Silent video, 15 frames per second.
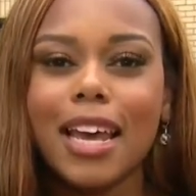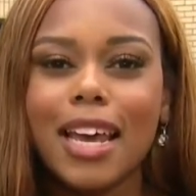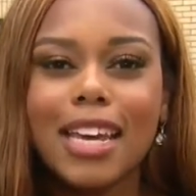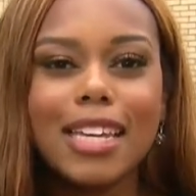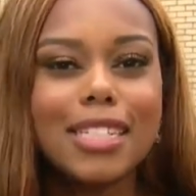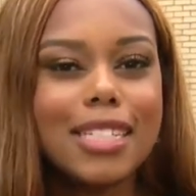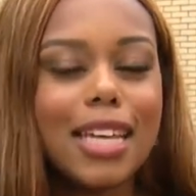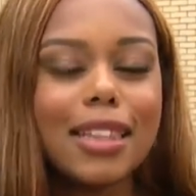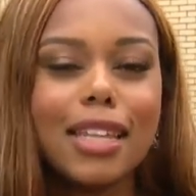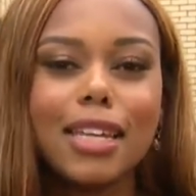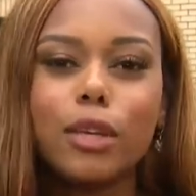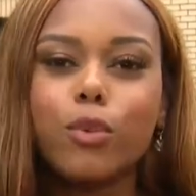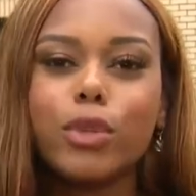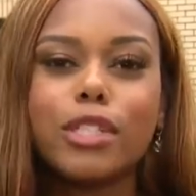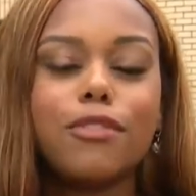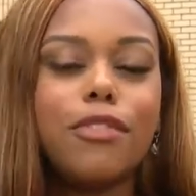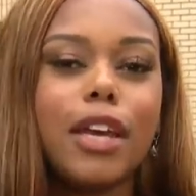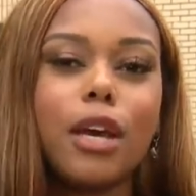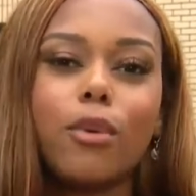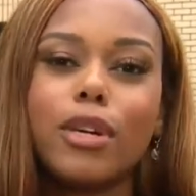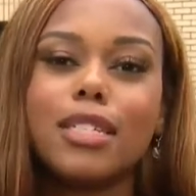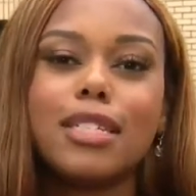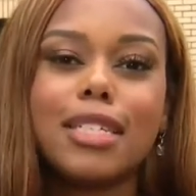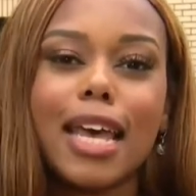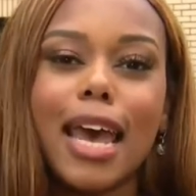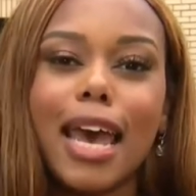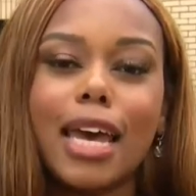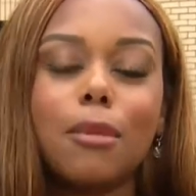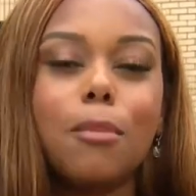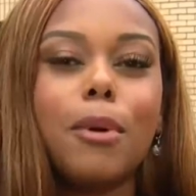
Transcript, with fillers: He said that it was very sad,